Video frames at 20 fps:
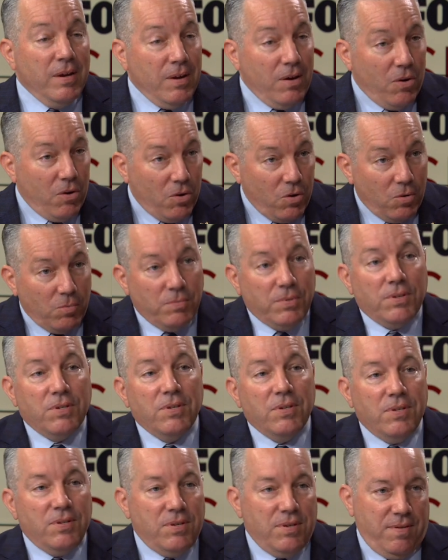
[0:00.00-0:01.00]

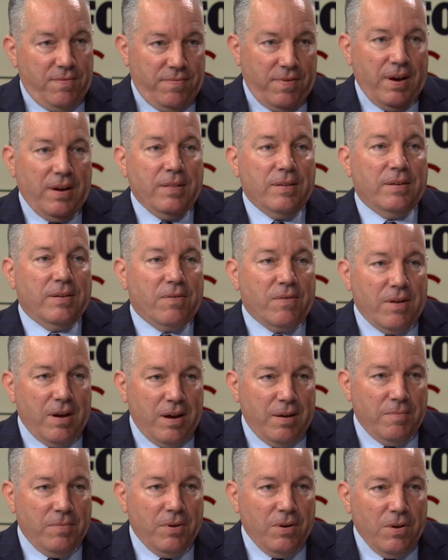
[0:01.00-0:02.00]
homelessness and violent
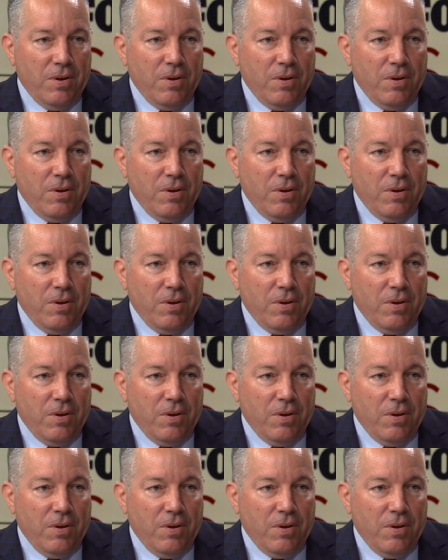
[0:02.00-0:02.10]
crime.